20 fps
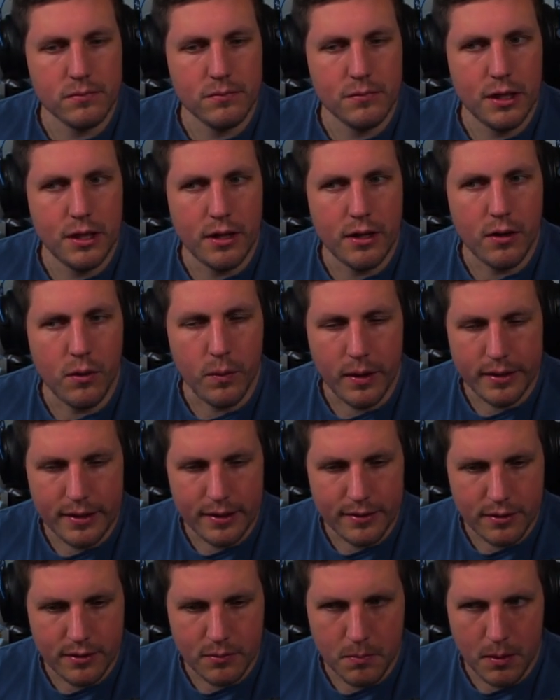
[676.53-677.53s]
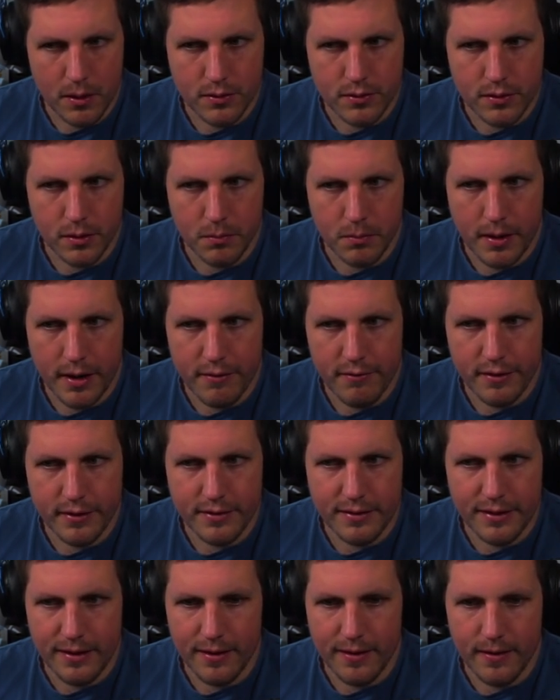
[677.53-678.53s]
You know what? This is personal preference
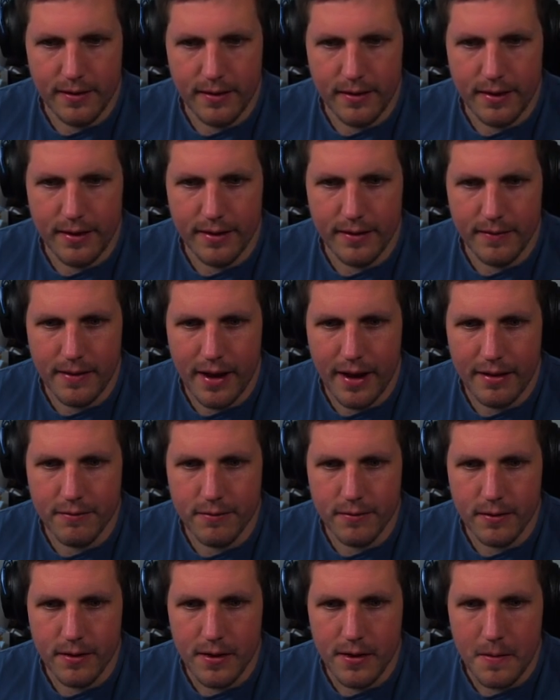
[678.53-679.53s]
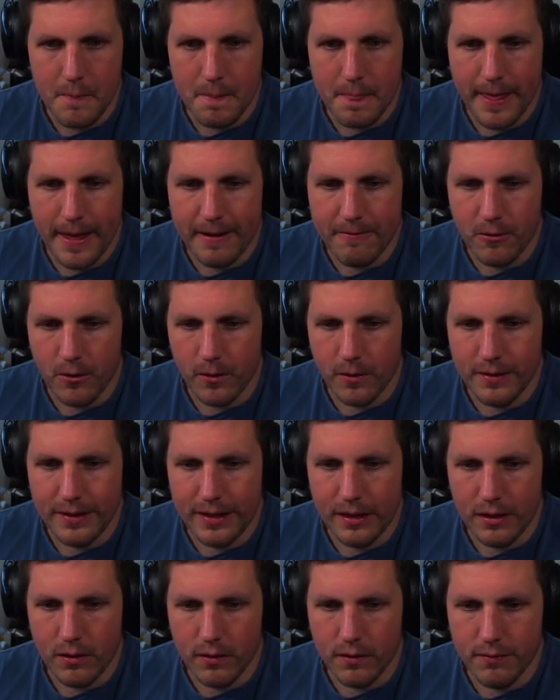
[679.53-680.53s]
here. I've heard
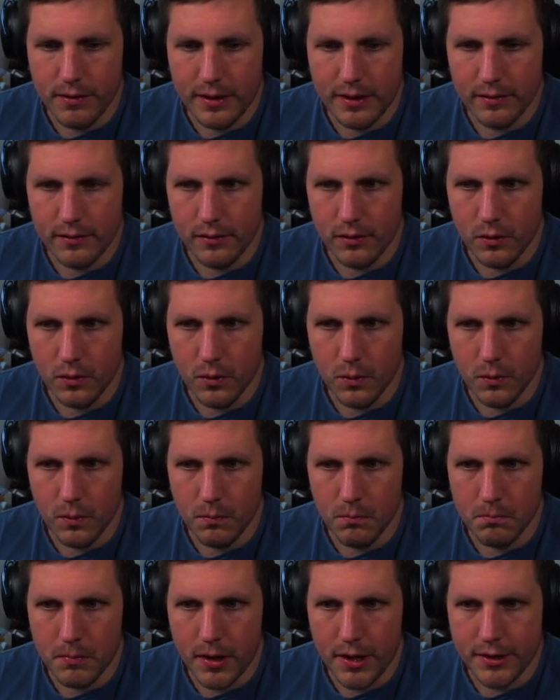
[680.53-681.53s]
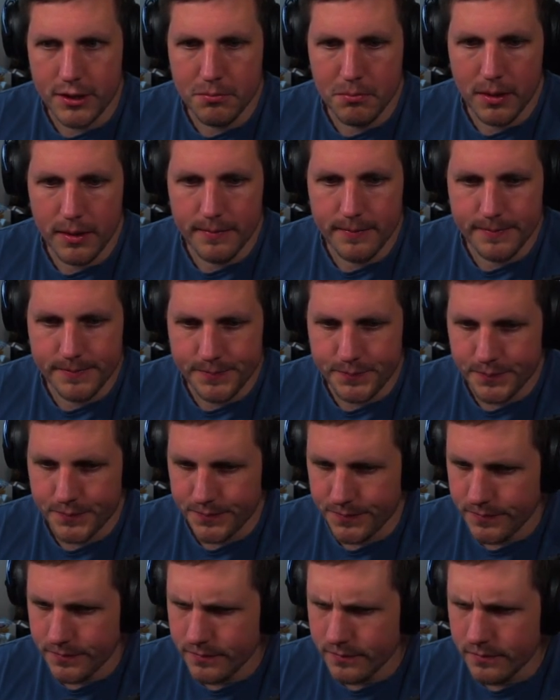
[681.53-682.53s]
neither of these do much, but
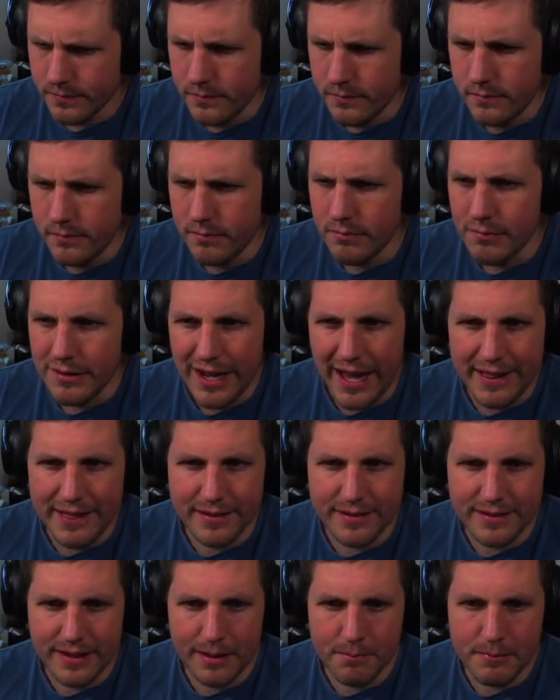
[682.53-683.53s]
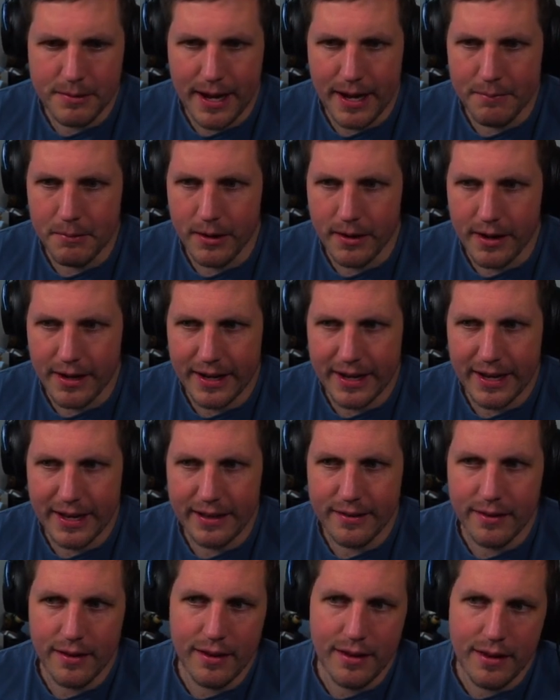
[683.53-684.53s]
at the same time, you're gonna
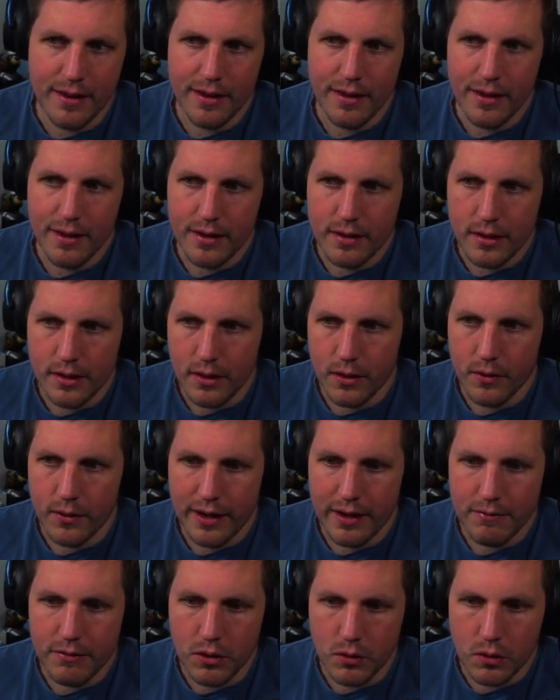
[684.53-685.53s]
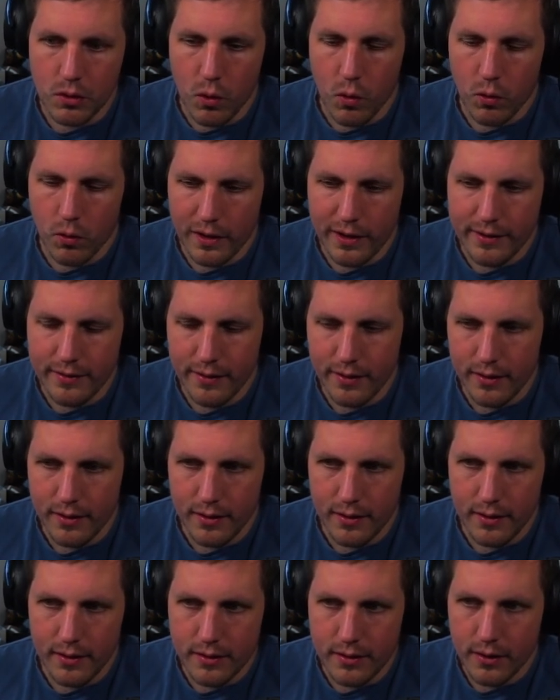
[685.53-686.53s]
get, you know, if you core it,
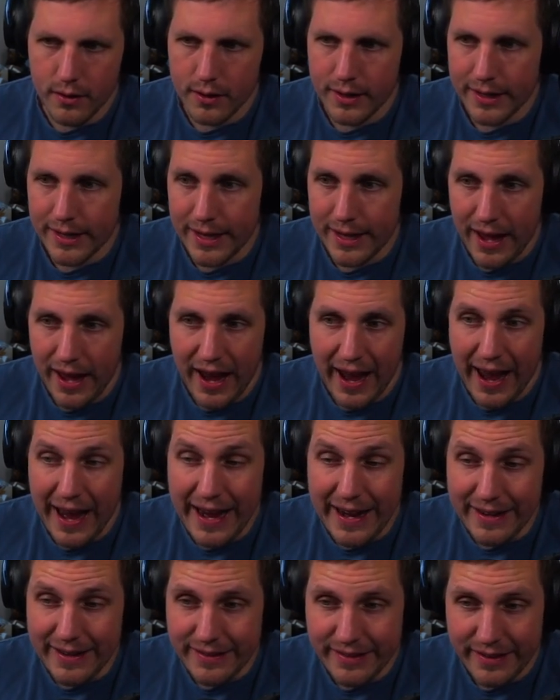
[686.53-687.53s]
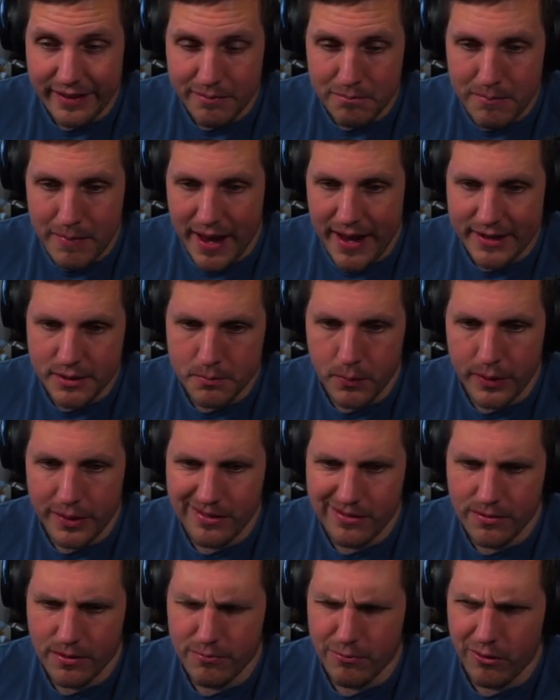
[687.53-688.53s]
you're gonna get 8 badge points
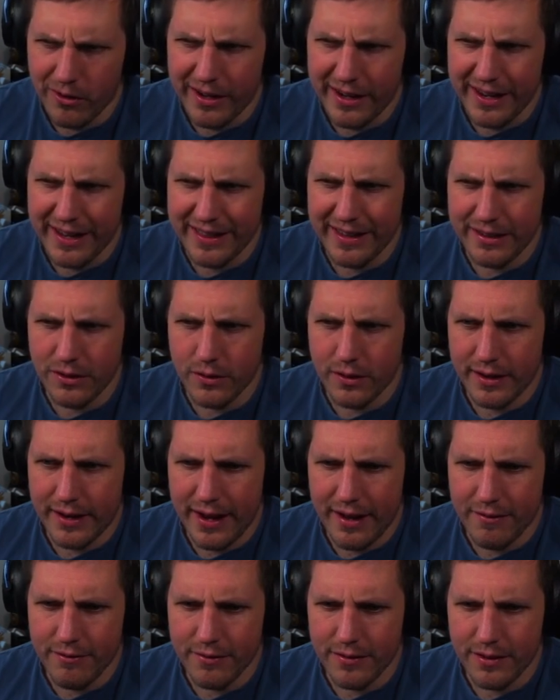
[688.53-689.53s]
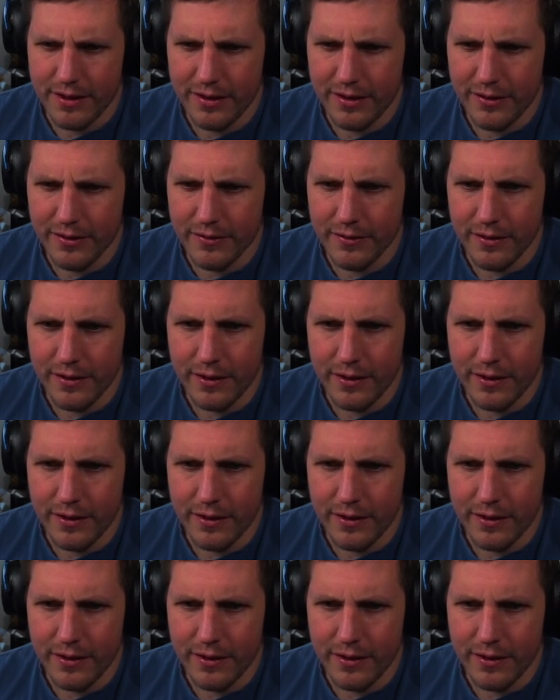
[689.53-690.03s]
for free, and then you could have, you know.